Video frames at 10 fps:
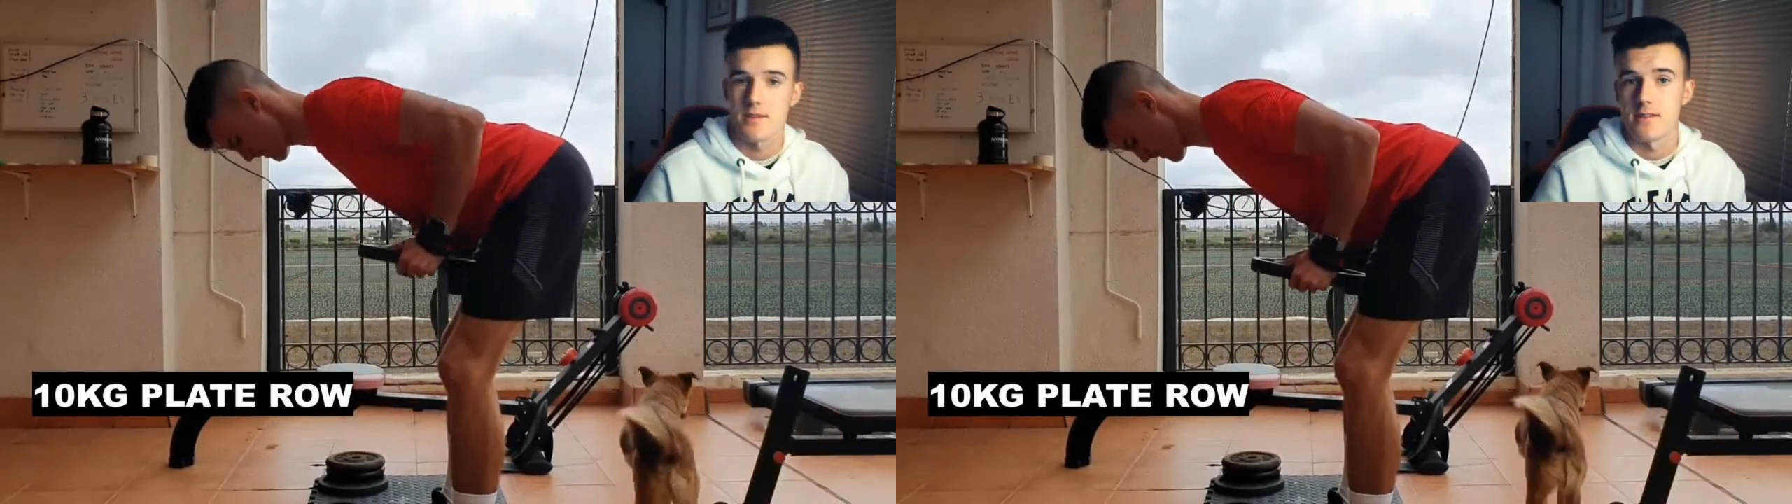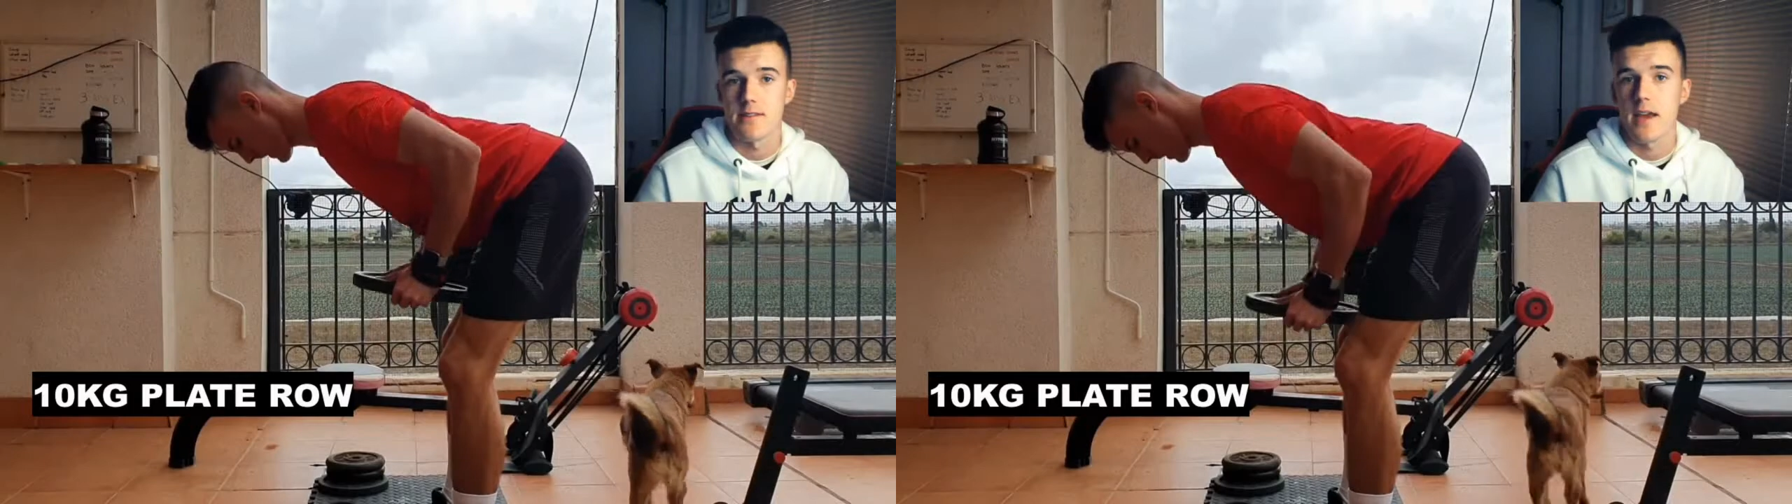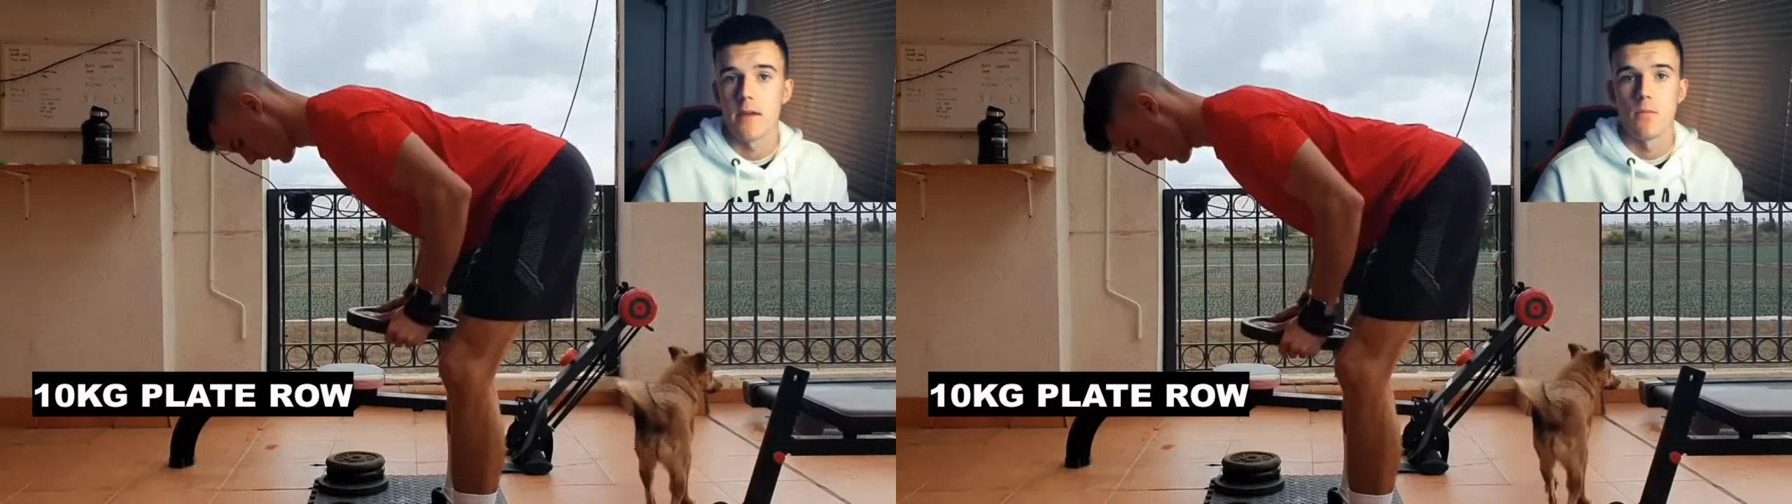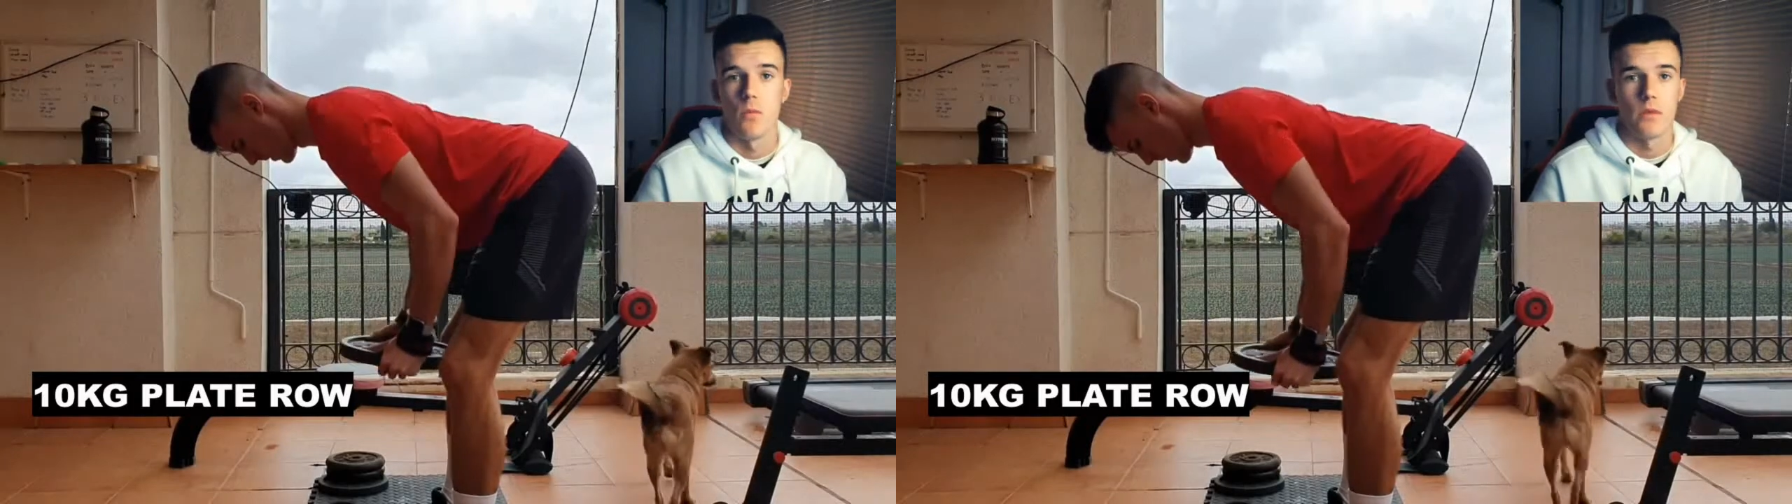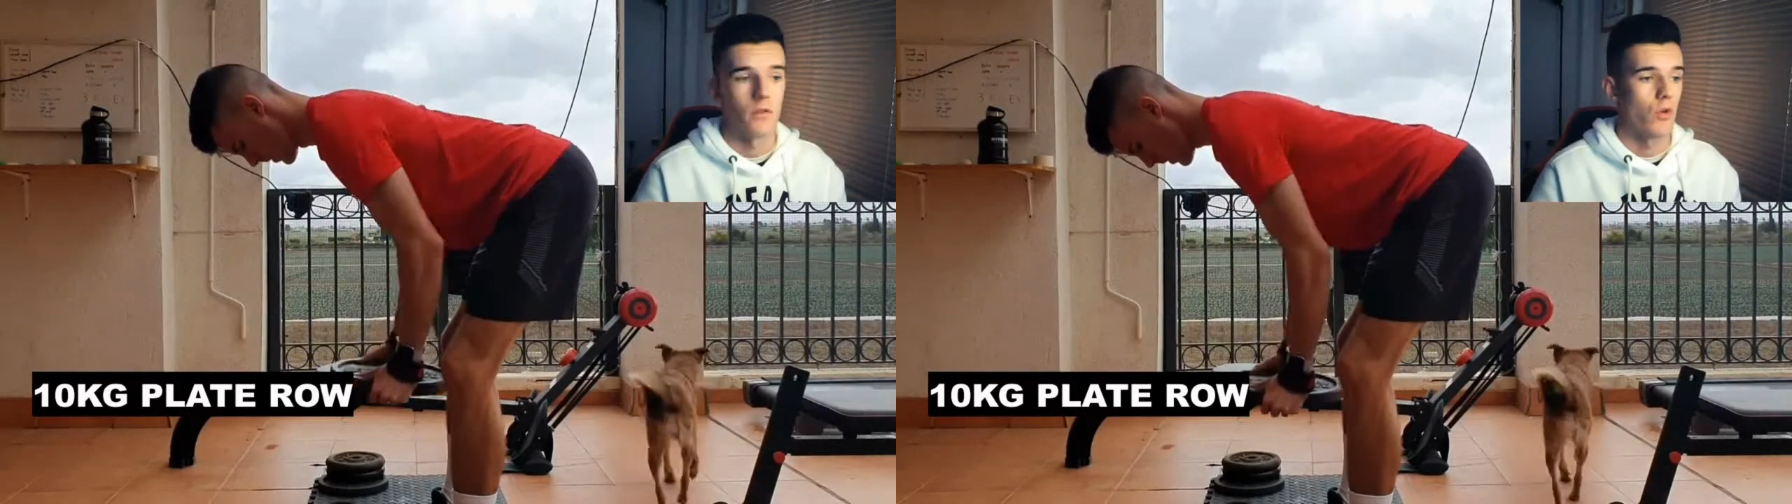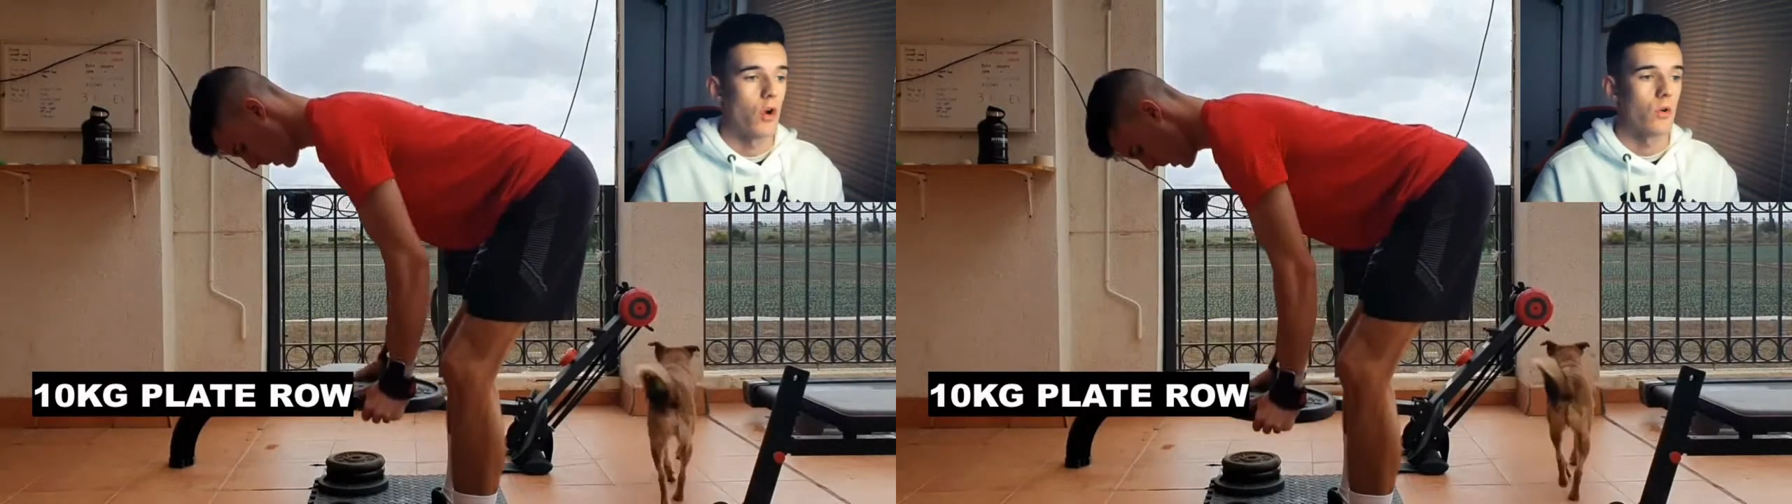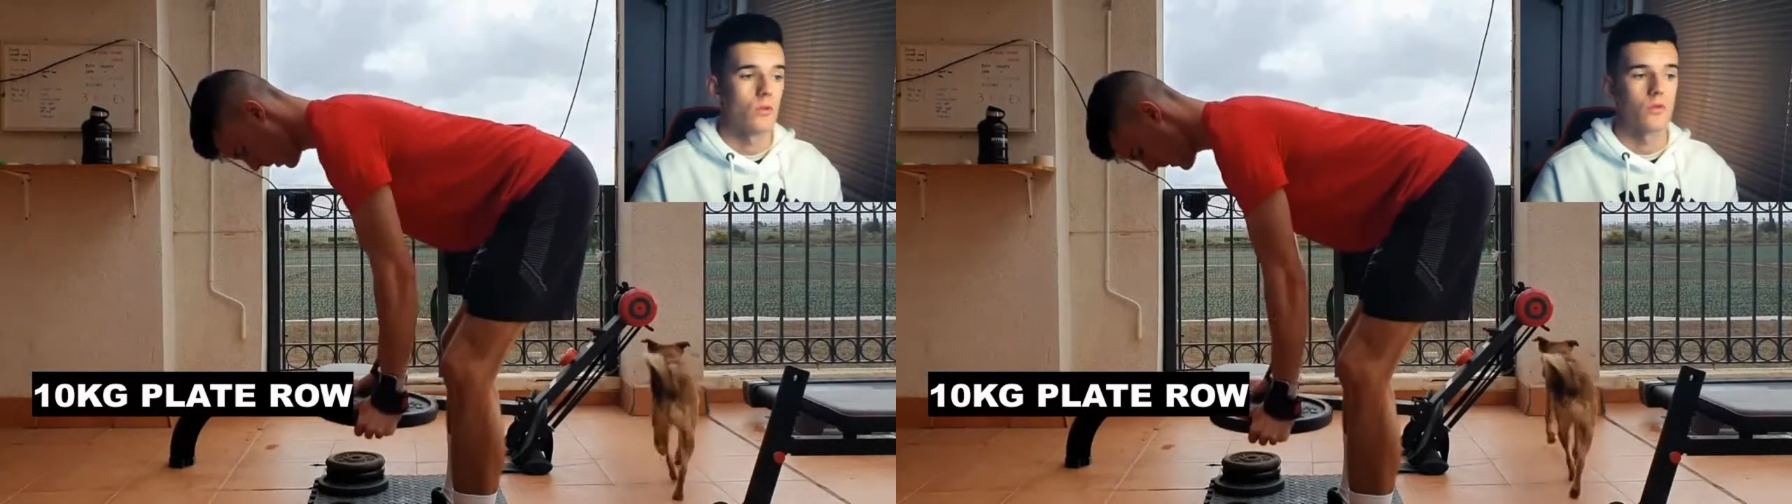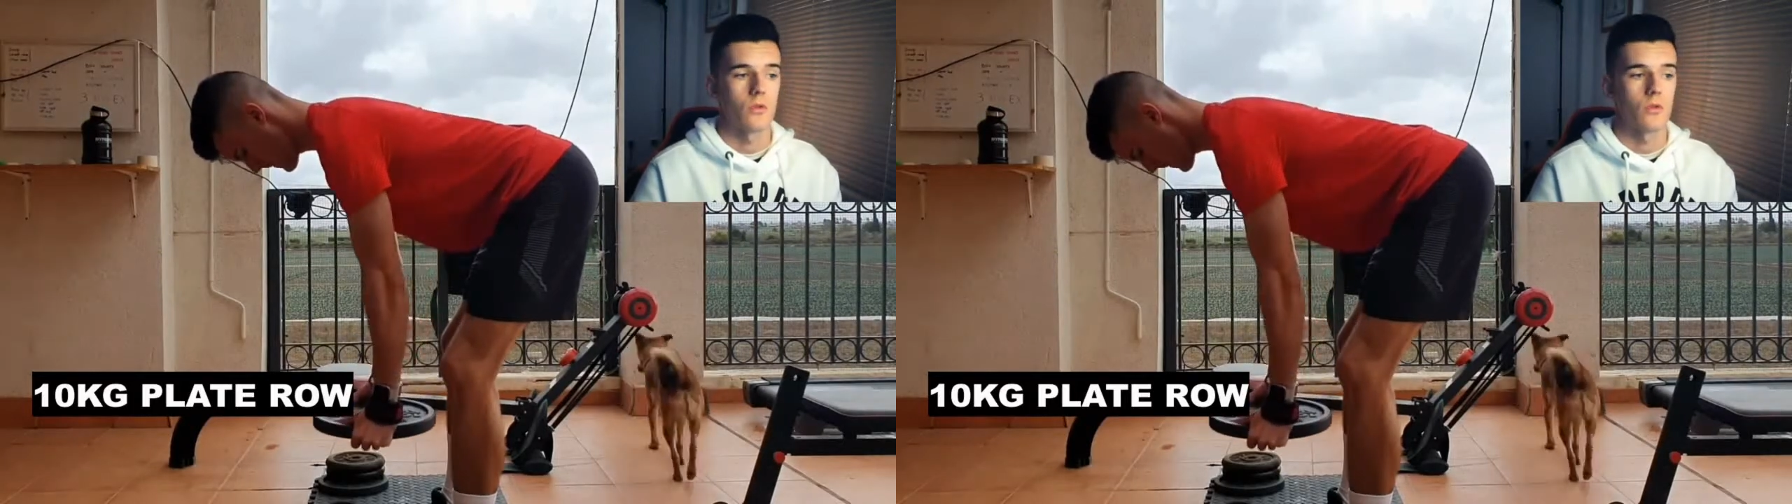the same with the rows.